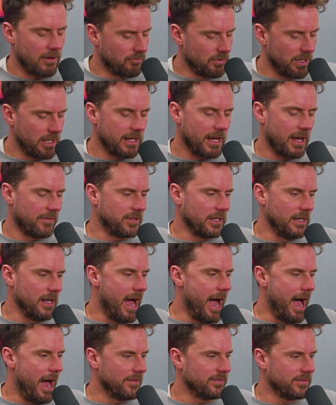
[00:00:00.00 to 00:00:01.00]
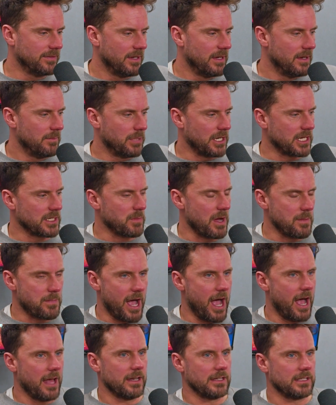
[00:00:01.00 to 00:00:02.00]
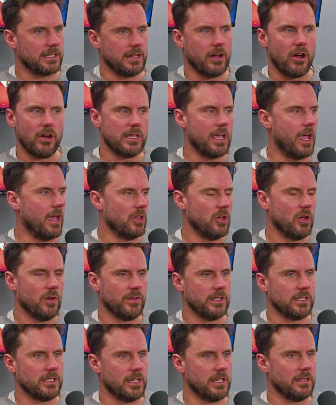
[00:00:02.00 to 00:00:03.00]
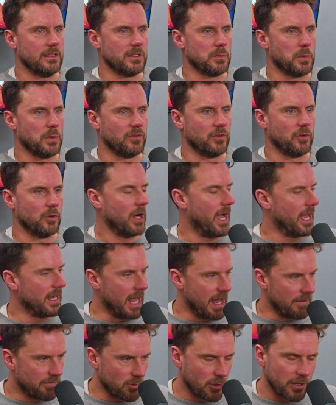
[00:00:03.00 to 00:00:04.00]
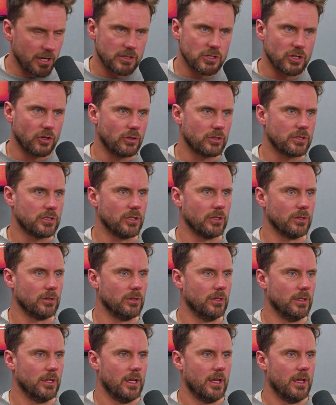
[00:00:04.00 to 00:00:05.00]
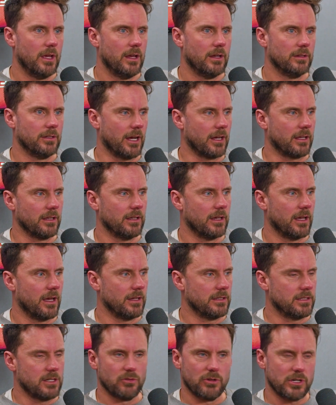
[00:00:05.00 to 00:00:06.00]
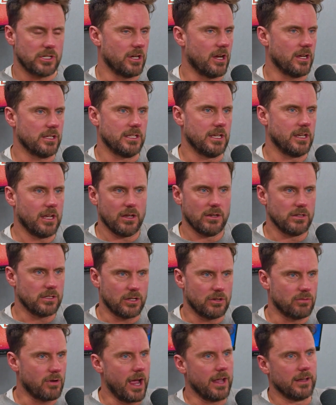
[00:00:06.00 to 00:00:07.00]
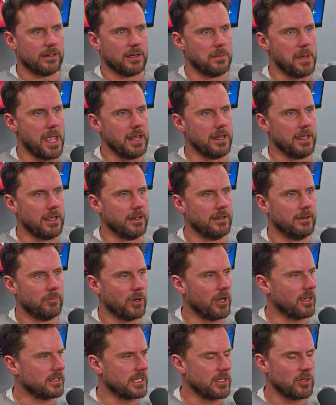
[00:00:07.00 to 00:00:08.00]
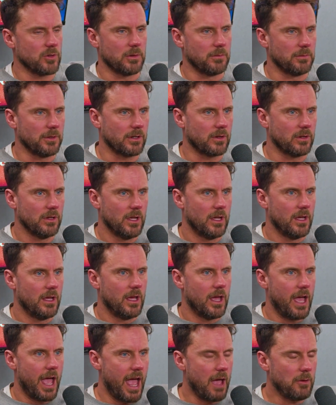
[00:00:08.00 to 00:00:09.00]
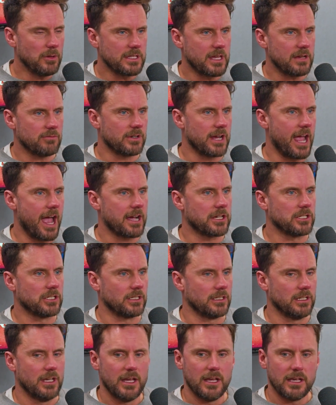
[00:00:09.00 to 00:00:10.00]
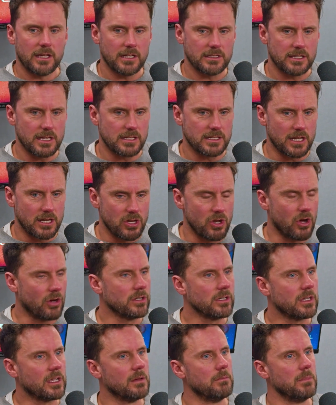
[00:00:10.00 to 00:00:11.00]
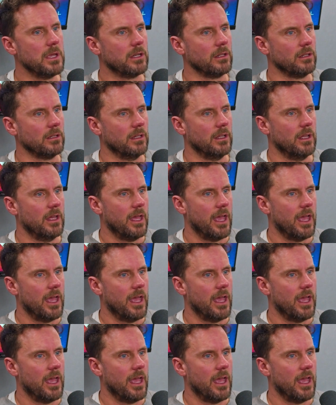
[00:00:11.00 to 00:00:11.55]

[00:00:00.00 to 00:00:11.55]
really have to laugh because my partner said, oh yeah, you haven't seen this before. And everyone I talk to, like Dilruk Jayasinghe, who's a great comedian, when I said to him, I'm like, how is that reaction? Because there's a non-committal,